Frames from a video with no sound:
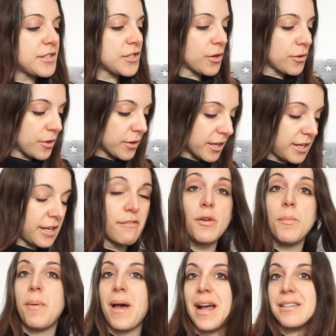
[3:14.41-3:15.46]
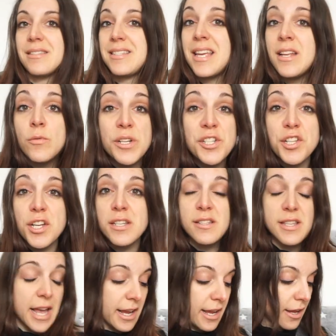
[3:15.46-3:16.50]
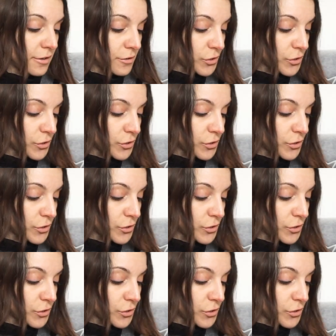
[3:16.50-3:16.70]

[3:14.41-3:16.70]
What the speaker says: so you can even pack sandwiches, that kind of